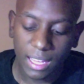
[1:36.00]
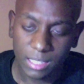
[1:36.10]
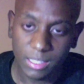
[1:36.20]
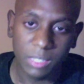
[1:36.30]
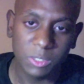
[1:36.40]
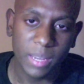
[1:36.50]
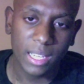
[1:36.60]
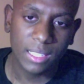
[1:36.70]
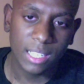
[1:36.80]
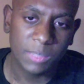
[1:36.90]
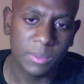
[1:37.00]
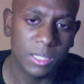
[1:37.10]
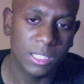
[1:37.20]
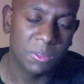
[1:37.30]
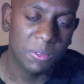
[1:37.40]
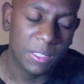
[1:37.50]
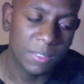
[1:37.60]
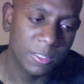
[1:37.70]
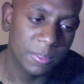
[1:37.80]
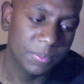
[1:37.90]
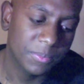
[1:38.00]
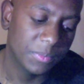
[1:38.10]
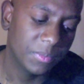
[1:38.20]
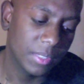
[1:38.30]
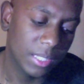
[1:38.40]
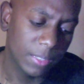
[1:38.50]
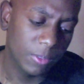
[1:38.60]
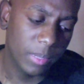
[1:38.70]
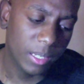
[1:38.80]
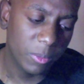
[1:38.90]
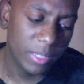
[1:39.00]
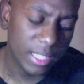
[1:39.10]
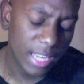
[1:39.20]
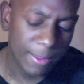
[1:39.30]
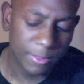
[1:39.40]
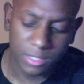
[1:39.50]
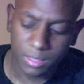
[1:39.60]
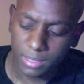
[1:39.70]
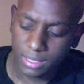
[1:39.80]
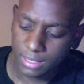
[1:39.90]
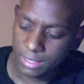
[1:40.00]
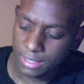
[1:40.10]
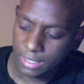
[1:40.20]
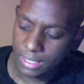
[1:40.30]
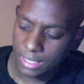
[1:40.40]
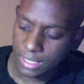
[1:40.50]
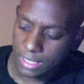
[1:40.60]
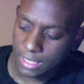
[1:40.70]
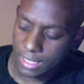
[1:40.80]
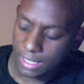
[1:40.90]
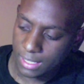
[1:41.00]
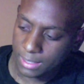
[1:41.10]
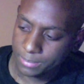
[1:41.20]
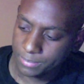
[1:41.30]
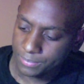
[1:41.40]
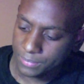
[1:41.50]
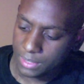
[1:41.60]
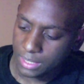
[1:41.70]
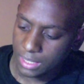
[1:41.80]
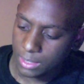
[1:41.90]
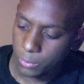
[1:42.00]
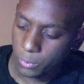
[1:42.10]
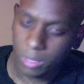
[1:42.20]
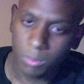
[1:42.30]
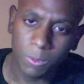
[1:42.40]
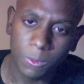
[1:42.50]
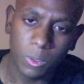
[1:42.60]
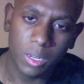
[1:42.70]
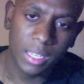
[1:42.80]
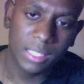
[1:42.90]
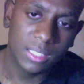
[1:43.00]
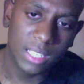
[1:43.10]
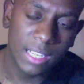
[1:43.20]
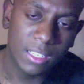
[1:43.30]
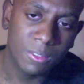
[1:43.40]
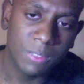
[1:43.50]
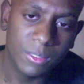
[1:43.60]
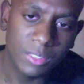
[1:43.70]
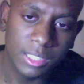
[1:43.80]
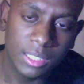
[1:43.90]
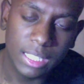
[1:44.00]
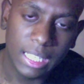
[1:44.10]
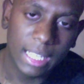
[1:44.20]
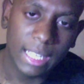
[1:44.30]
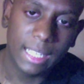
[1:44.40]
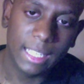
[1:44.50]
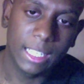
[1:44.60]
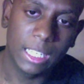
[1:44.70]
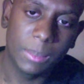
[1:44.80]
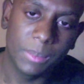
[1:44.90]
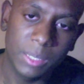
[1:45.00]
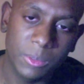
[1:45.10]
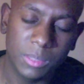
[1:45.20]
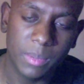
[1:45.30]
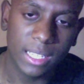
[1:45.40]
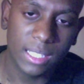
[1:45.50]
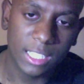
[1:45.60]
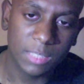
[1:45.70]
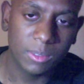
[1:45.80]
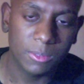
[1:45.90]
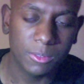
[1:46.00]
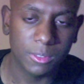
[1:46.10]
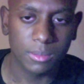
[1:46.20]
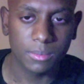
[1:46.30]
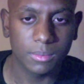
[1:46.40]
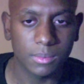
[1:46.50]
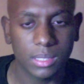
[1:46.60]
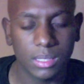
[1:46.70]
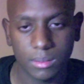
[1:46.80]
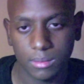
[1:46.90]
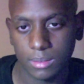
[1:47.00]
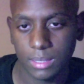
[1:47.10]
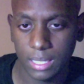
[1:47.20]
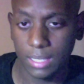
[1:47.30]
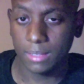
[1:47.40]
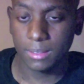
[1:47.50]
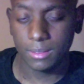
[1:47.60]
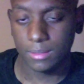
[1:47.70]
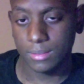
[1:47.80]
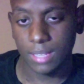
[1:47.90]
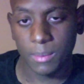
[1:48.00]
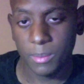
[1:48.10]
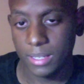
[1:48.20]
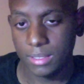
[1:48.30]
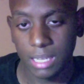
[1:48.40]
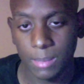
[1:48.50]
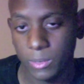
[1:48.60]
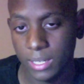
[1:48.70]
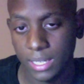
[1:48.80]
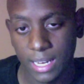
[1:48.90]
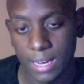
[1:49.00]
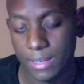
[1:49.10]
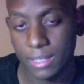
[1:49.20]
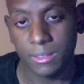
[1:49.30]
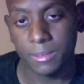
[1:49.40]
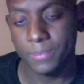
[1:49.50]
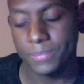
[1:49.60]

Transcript: Then I was back in the hospital because of a fever for about a week and a half or something. Um, Went home for 4 days and had another fever. Then was back in the hospital for I think this same amount of time, week and a half. I don't know,